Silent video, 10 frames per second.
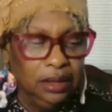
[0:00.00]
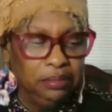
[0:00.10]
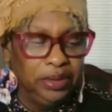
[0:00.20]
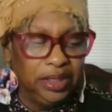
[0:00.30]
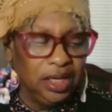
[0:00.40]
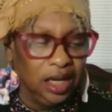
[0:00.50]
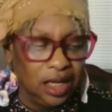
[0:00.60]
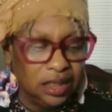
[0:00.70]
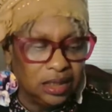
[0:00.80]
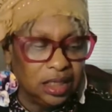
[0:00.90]

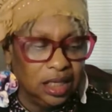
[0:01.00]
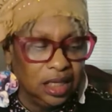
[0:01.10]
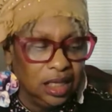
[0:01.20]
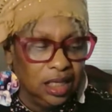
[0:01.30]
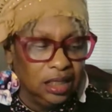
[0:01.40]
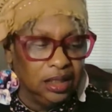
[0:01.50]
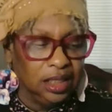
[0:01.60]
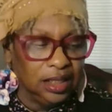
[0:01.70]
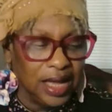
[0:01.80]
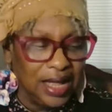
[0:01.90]
because
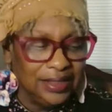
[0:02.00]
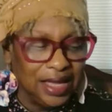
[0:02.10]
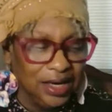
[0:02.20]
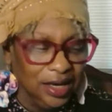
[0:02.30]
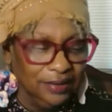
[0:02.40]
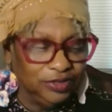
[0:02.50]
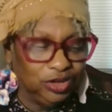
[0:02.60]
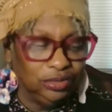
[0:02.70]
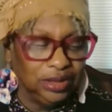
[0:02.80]
the God that loves you,